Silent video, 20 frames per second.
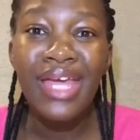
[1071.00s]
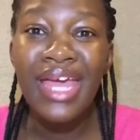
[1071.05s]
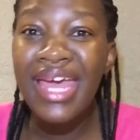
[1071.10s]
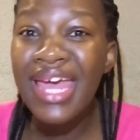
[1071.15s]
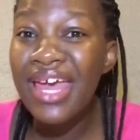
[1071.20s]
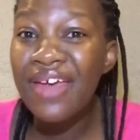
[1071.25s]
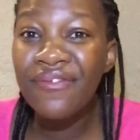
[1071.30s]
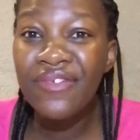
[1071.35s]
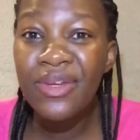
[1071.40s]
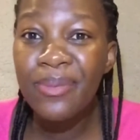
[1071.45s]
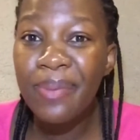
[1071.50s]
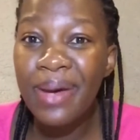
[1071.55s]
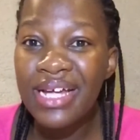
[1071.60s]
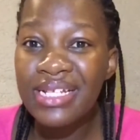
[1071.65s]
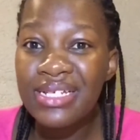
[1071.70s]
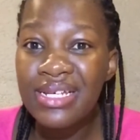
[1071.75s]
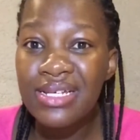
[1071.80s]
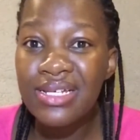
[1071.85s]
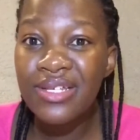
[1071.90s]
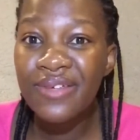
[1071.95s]
heavy
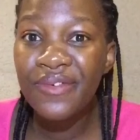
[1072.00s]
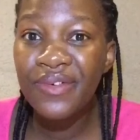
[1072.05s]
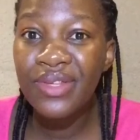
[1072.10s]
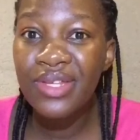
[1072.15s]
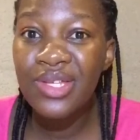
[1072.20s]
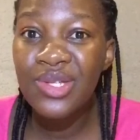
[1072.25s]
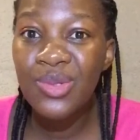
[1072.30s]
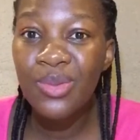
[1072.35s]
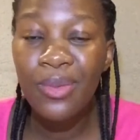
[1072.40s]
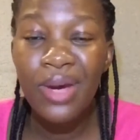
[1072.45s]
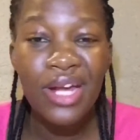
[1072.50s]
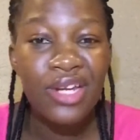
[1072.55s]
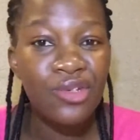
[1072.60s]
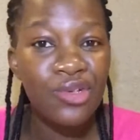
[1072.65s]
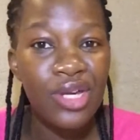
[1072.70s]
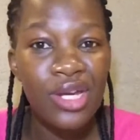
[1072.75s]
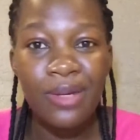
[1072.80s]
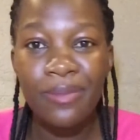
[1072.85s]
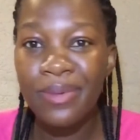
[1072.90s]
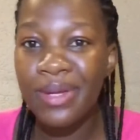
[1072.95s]
butters for this one.
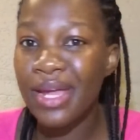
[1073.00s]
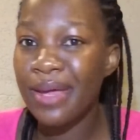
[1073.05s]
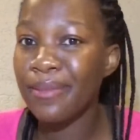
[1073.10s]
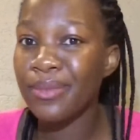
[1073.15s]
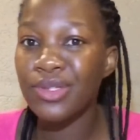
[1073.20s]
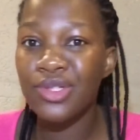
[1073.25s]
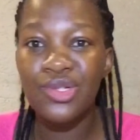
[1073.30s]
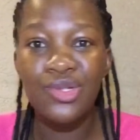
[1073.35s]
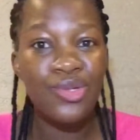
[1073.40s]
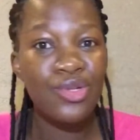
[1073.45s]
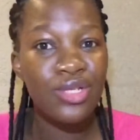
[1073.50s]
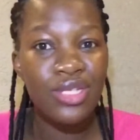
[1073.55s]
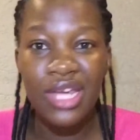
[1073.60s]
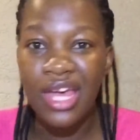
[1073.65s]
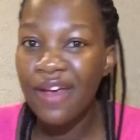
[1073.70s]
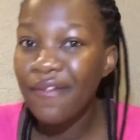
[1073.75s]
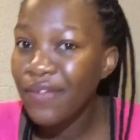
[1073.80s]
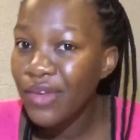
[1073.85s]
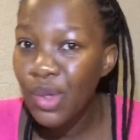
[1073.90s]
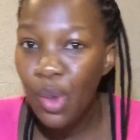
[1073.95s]
You can be able to use
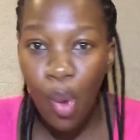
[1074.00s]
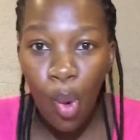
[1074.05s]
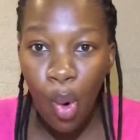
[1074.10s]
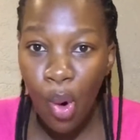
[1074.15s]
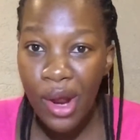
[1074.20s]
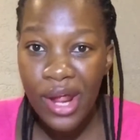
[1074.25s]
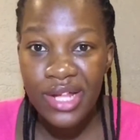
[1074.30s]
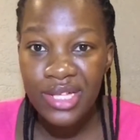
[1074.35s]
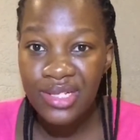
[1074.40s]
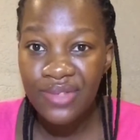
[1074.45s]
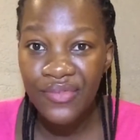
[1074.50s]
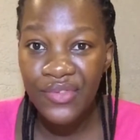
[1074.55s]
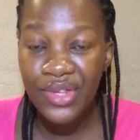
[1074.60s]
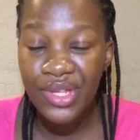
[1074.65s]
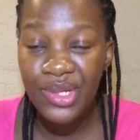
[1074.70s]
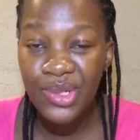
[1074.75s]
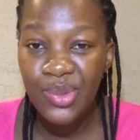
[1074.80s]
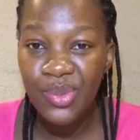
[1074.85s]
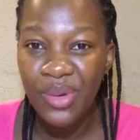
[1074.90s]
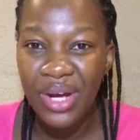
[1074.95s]
heavy oils for
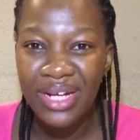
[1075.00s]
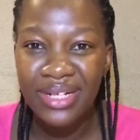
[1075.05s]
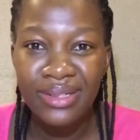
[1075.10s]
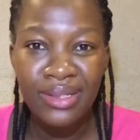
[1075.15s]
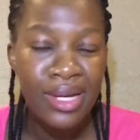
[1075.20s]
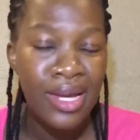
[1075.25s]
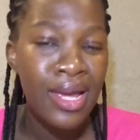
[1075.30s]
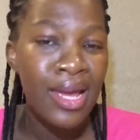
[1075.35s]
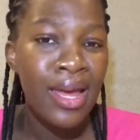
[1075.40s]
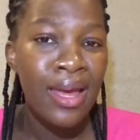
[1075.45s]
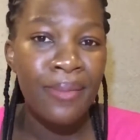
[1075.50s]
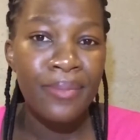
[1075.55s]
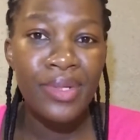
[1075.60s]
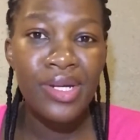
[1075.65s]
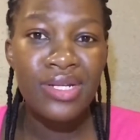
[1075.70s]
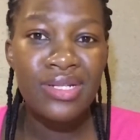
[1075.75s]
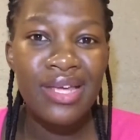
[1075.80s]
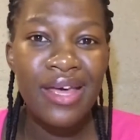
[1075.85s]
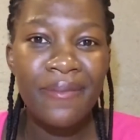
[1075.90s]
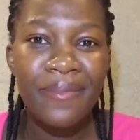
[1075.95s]
this one
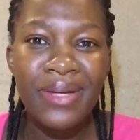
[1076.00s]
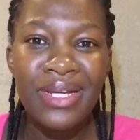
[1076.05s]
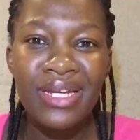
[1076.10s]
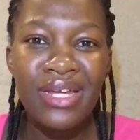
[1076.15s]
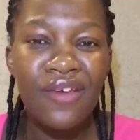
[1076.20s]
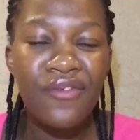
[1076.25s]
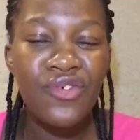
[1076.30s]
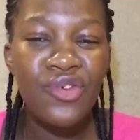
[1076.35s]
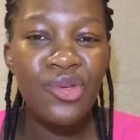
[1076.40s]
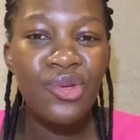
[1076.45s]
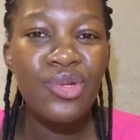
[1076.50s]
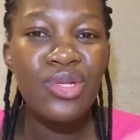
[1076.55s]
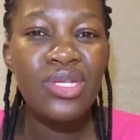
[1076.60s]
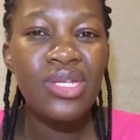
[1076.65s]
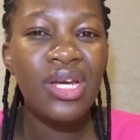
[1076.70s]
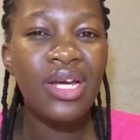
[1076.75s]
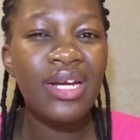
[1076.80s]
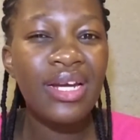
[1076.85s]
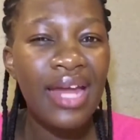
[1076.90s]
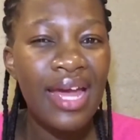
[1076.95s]
because if you're
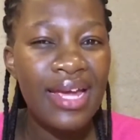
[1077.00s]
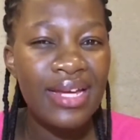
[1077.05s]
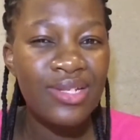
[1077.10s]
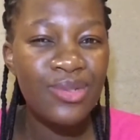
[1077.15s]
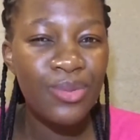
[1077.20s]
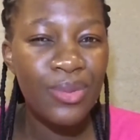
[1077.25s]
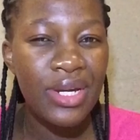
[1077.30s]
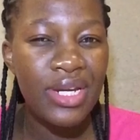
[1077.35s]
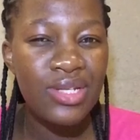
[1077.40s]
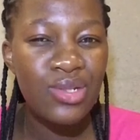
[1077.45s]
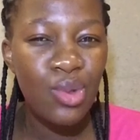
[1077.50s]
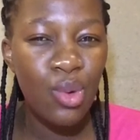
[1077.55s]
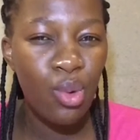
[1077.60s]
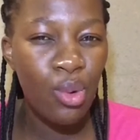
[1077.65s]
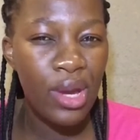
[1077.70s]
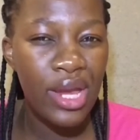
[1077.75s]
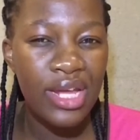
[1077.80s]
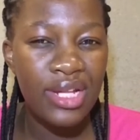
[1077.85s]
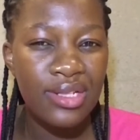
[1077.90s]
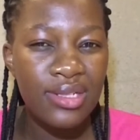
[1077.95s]
using lightweight
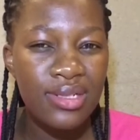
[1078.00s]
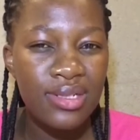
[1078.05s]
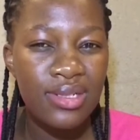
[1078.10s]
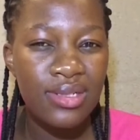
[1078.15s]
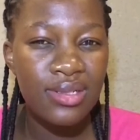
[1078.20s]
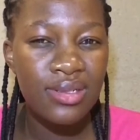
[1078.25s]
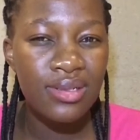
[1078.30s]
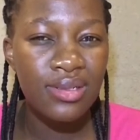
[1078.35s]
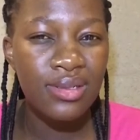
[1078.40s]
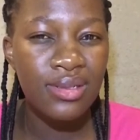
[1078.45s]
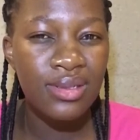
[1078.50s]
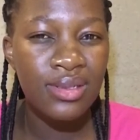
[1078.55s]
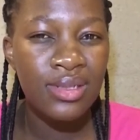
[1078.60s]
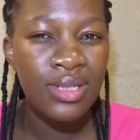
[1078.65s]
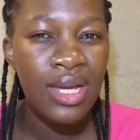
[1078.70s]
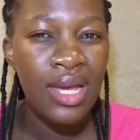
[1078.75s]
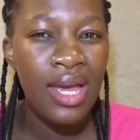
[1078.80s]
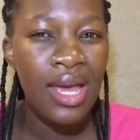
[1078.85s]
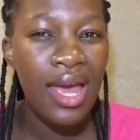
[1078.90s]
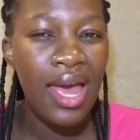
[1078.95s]
oils
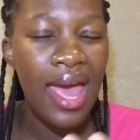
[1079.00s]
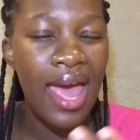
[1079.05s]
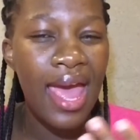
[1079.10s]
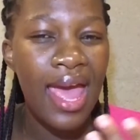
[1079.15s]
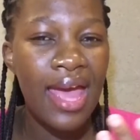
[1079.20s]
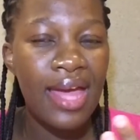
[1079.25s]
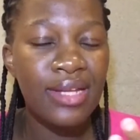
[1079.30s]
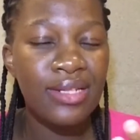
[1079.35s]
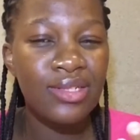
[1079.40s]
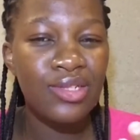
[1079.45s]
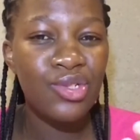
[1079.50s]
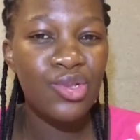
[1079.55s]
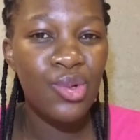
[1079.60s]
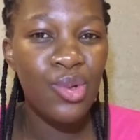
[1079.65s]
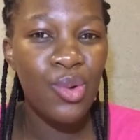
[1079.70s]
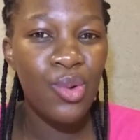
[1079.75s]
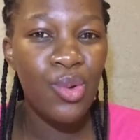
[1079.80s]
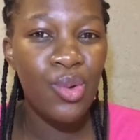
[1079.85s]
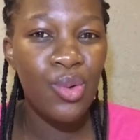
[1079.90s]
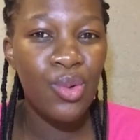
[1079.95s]
and
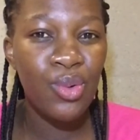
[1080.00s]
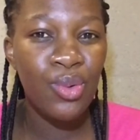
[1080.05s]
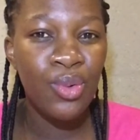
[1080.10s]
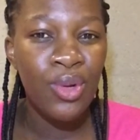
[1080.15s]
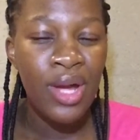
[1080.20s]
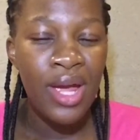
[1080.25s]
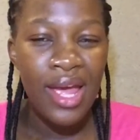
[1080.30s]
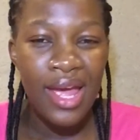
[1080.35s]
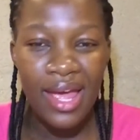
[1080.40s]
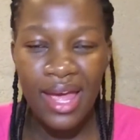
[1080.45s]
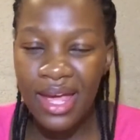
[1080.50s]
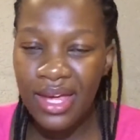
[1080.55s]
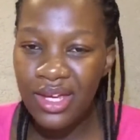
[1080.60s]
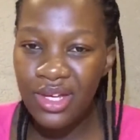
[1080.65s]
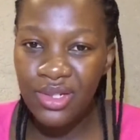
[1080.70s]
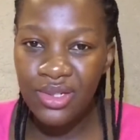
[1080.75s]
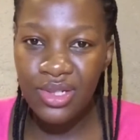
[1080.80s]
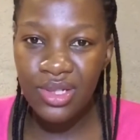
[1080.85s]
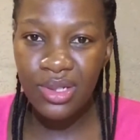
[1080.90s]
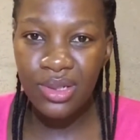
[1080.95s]
your hair
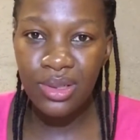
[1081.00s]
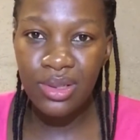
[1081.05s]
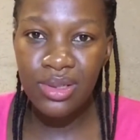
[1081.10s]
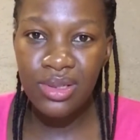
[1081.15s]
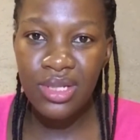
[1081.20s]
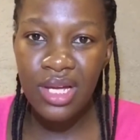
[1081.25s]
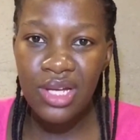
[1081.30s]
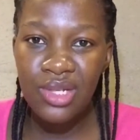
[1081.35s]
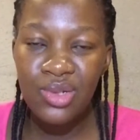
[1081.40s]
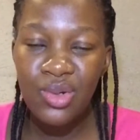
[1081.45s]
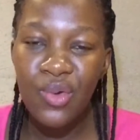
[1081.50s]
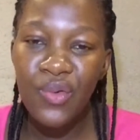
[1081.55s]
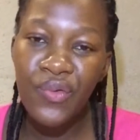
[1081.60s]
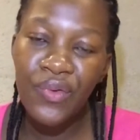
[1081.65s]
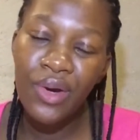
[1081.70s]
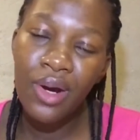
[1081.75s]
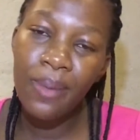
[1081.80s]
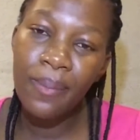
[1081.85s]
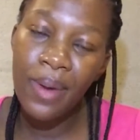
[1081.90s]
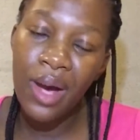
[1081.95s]
cuticles are so
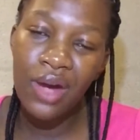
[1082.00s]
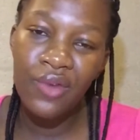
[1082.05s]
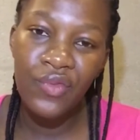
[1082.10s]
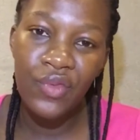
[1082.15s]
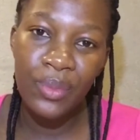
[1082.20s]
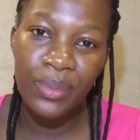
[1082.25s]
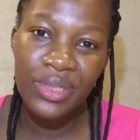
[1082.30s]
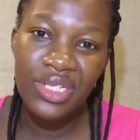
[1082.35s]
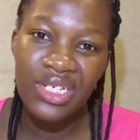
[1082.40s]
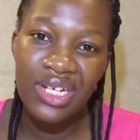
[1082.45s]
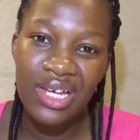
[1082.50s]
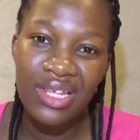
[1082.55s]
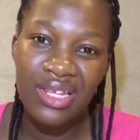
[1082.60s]
far apart from each